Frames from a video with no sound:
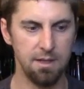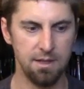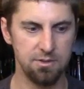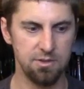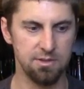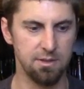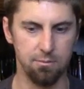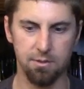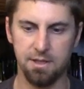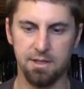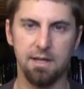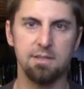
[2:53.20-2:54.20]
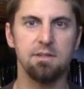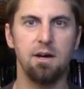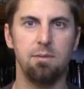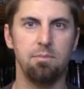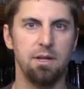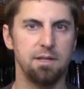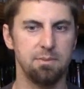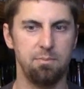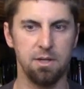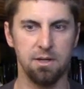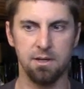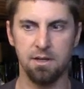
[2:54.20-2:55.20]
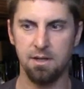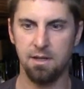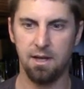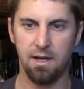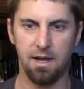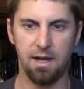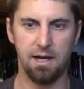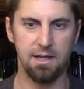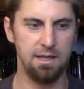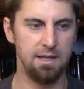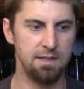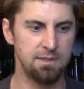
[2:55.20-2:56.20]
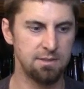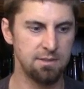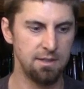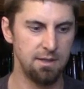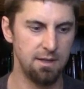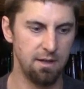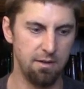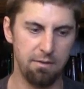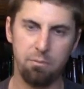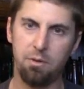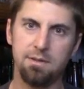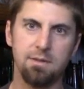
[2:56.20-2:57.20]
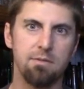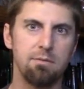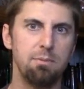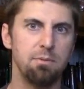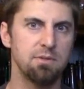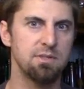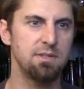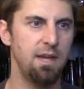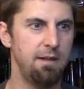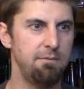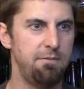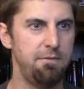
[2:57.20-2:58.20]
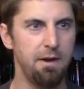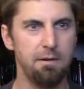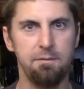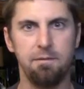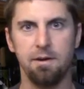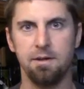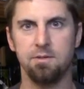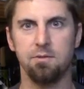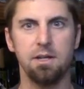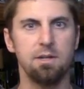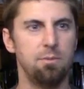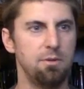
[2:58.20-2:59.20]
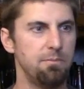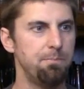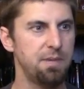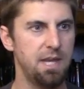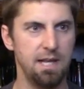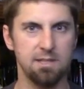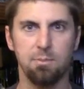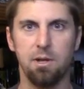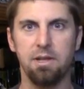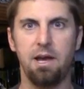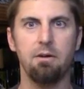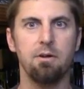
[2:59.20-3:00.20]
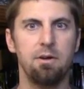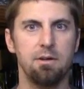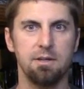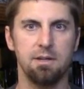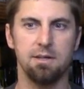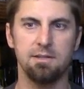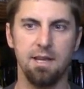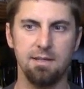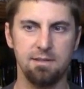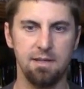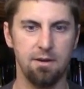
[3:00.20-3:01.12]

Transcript: Just a really nice complex beer. It's 11.3%, very, very drinkable. Can't smell the alcohol, cannot taste the